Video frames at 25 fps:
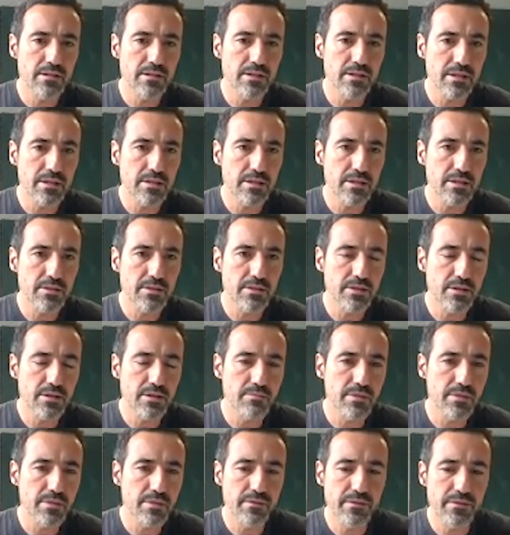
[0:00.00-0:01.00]
There is
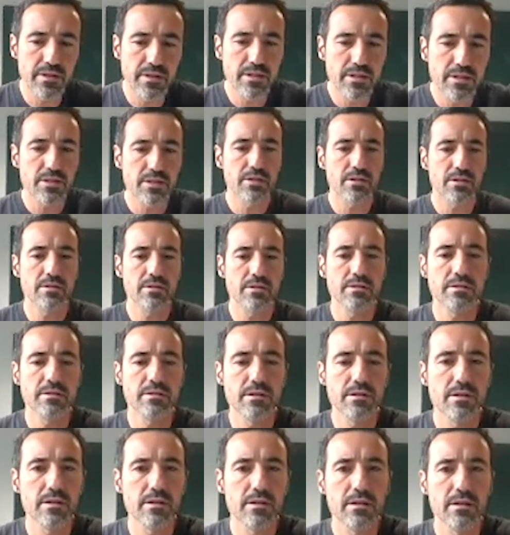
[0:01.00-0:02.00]
some definitions
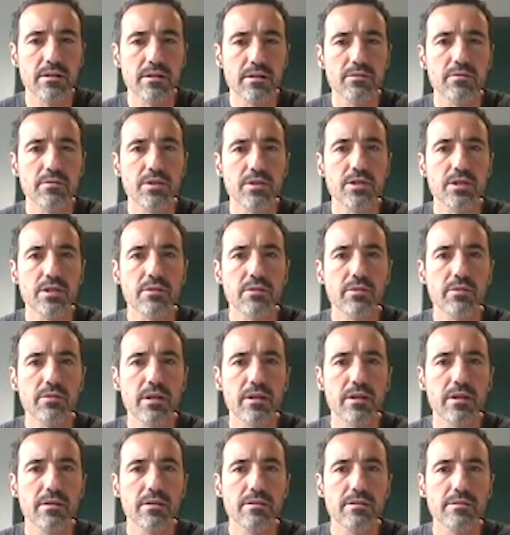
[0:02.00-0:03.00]
which I
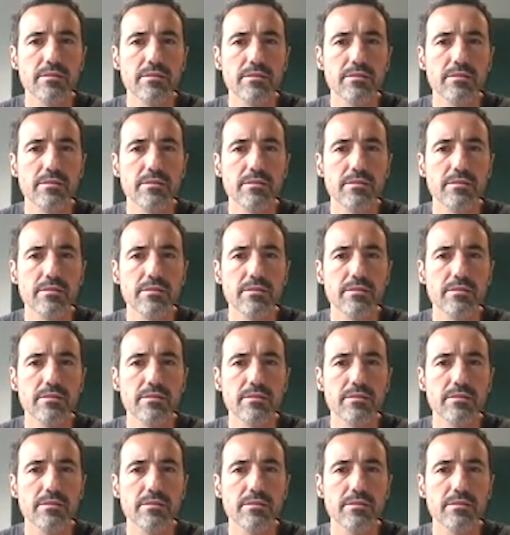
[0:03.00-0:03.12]
will